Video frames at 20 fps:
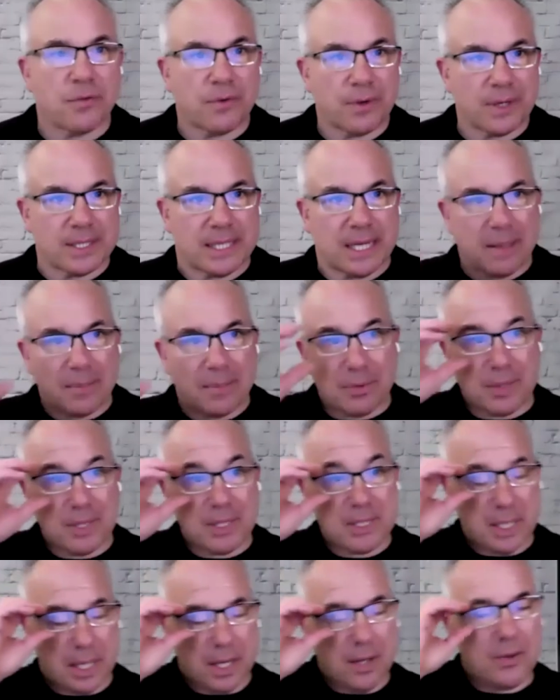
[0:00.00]
example,
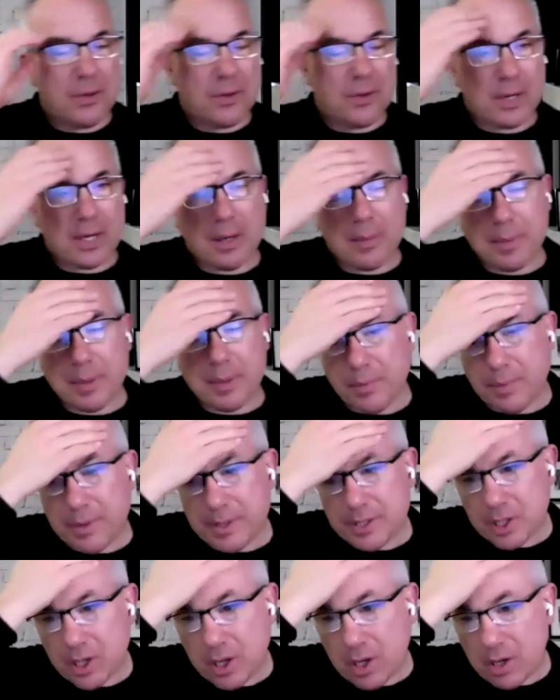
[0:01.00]
this other company
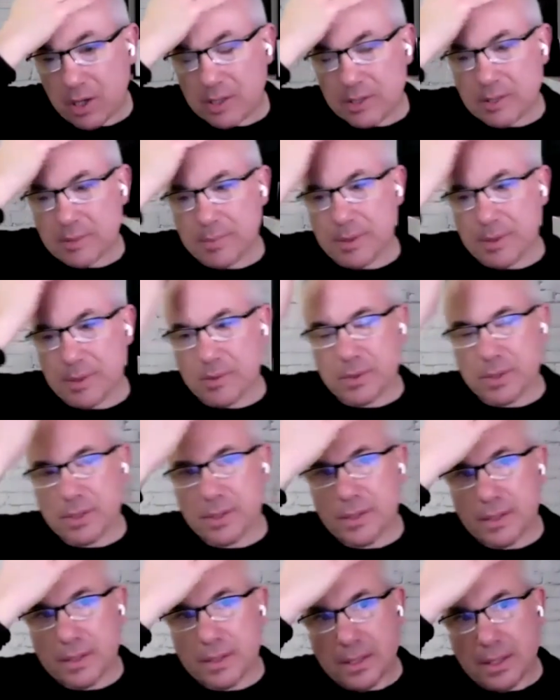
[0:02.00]
we talked about,
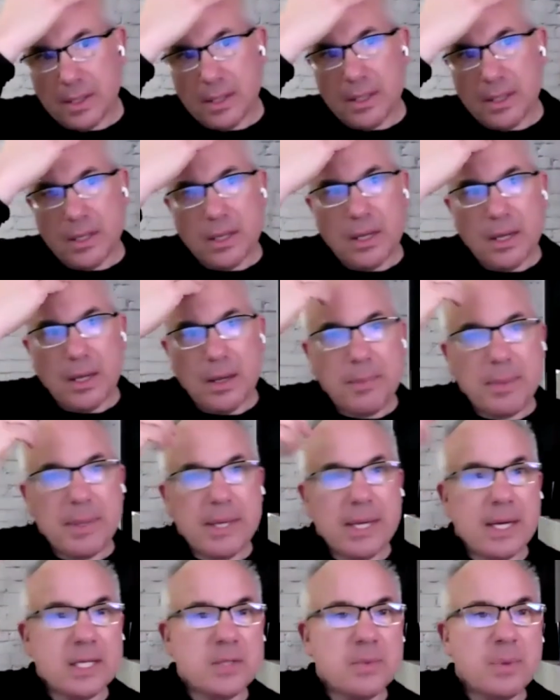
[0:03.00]

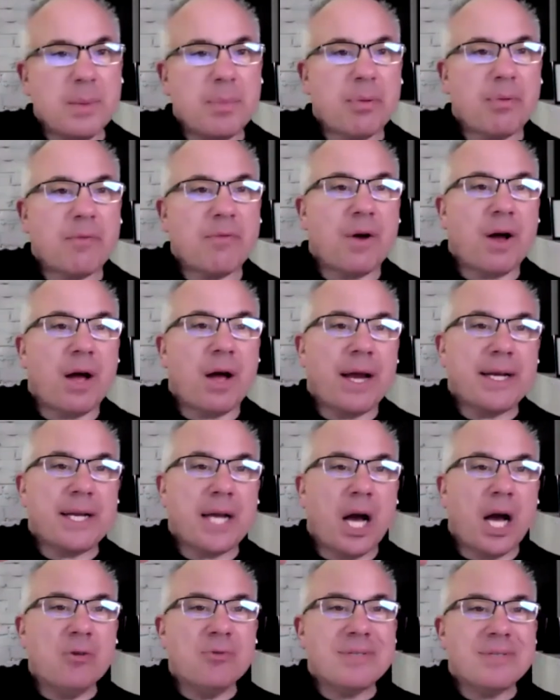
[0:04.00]
because we provide
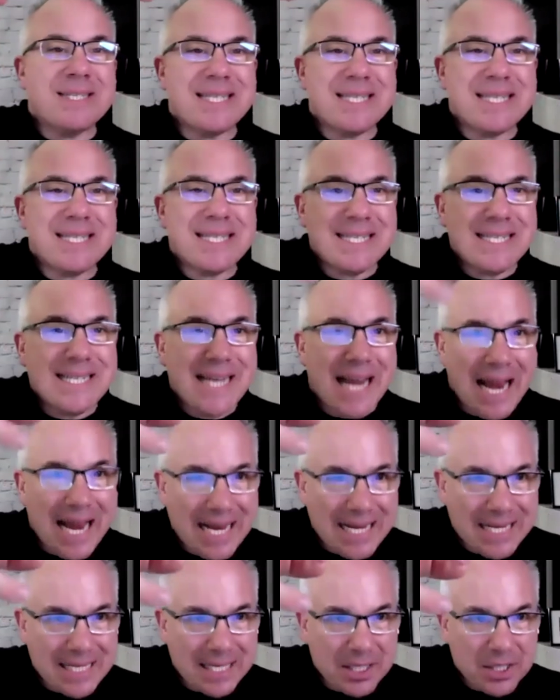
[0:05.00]

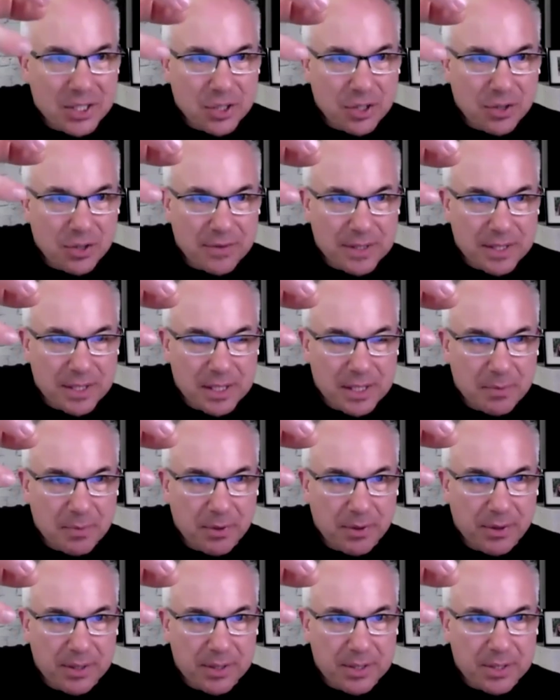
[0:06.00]
outstanding service
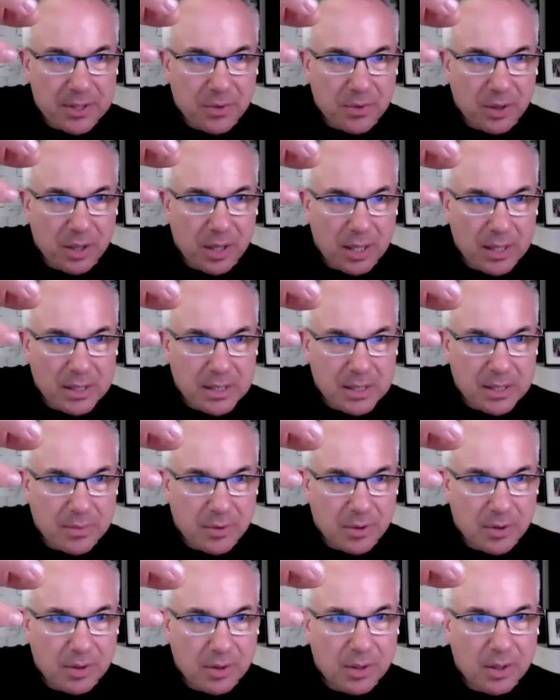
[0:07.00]
experience to our
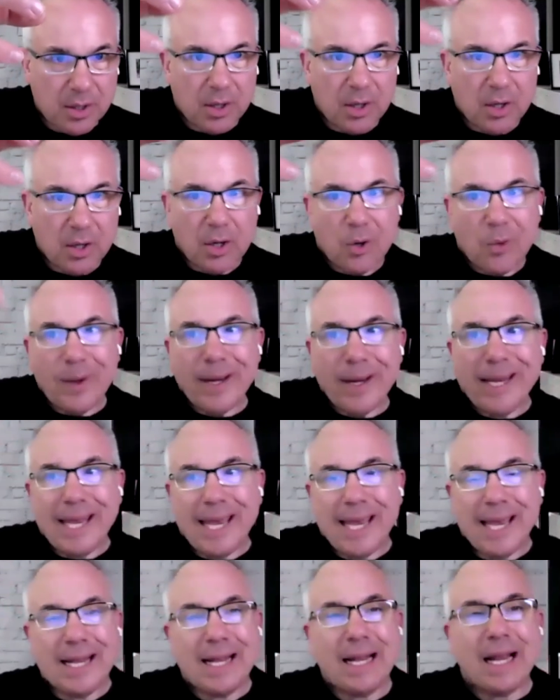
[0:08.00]
customer, we
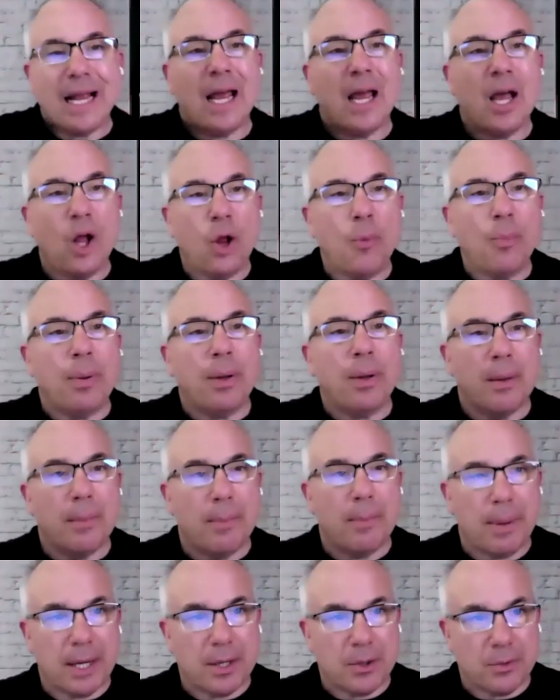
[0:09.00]
can't help
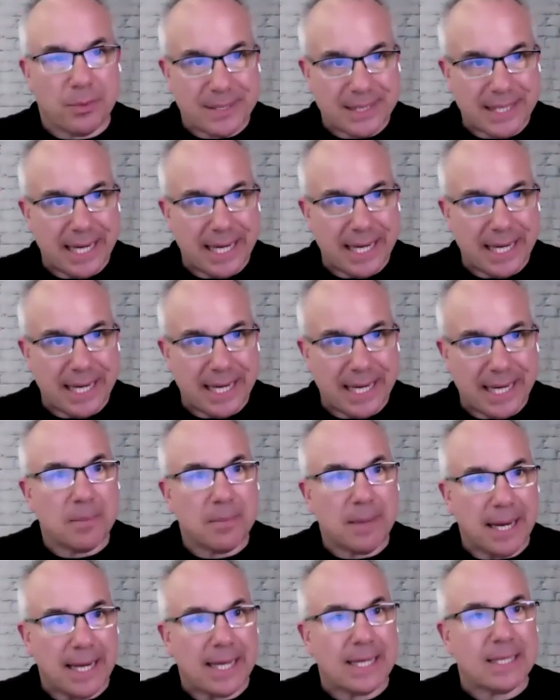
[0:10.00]
but retain
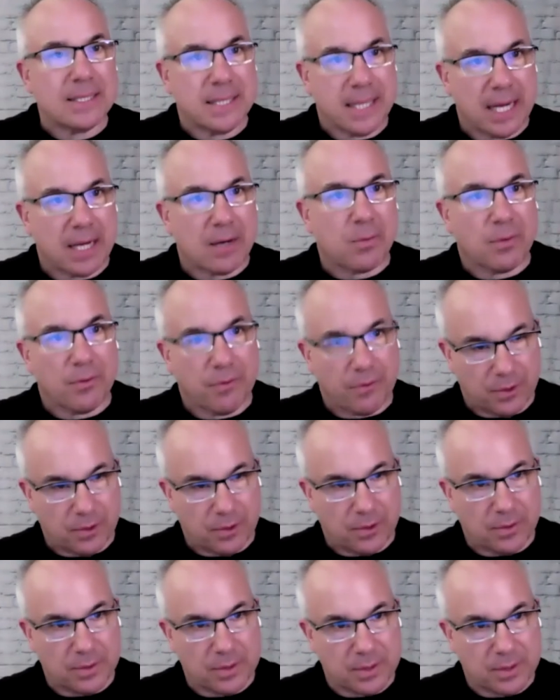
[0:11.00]
them and get
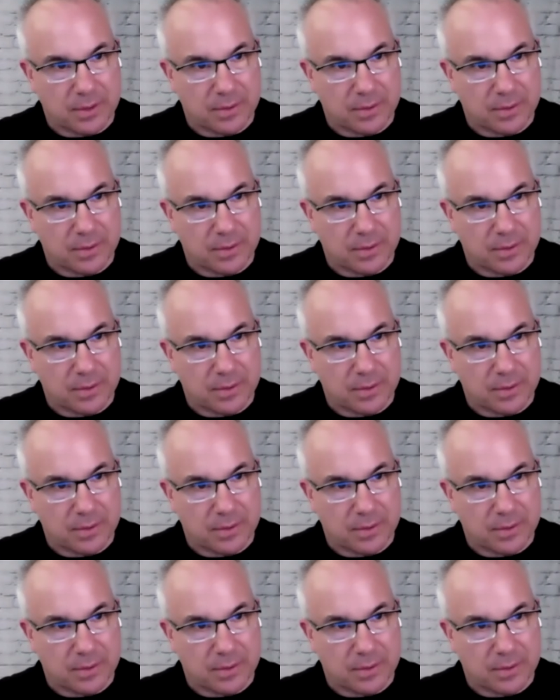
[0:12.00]
referrals.